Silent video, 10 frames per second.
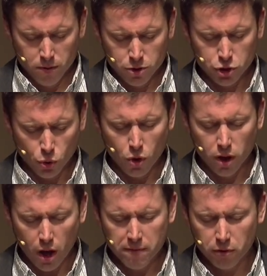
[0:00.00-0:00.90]
stored
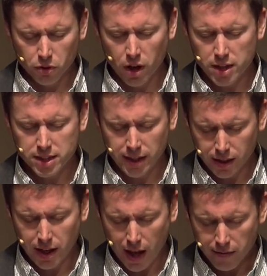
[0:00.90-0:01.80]
up for us
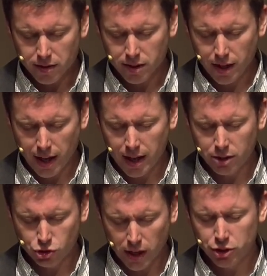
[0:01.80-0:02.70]
in heaven a
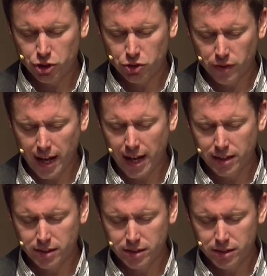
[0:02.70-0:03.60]
treasure that
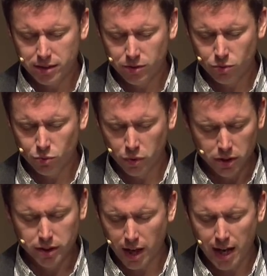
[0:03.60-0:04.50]

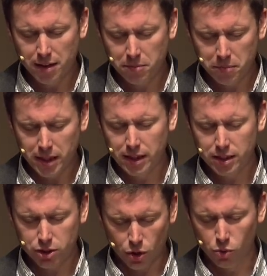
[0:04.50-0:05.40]
will not be
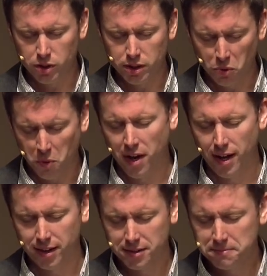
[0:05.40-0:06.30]
stolen away.